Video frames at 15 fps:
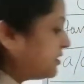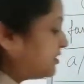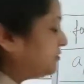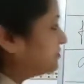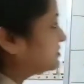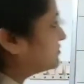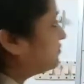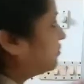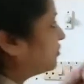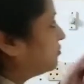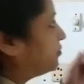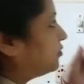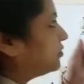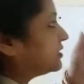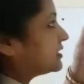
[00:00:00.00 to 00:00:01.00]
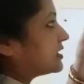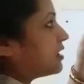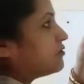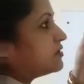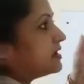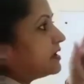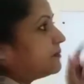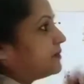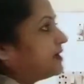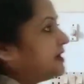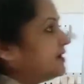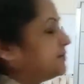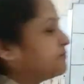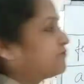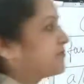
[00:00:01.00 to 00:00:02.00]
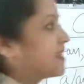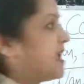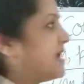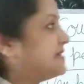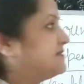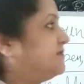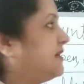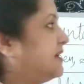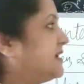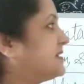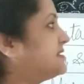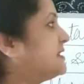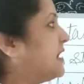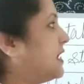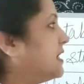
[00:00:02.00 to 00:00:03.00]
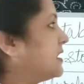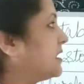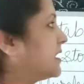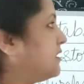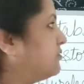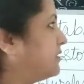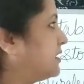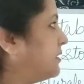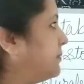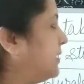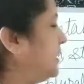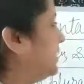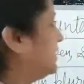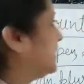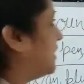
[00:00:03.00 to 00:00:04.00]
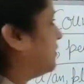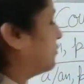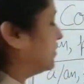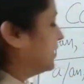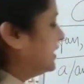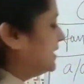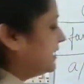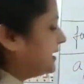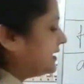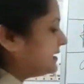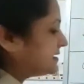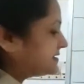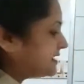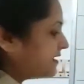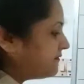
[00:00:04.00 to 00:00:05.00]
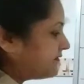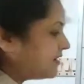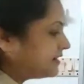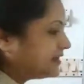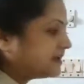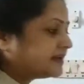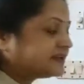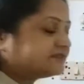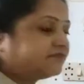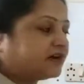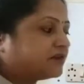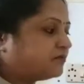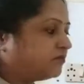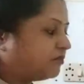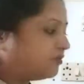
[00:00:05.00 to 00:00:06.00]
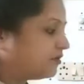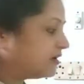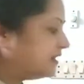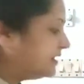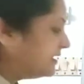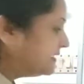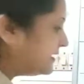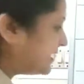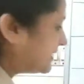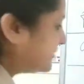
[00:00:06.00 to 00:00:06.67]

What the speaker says: used for both countable as well as uncountable noun. In the same way, there is one more, that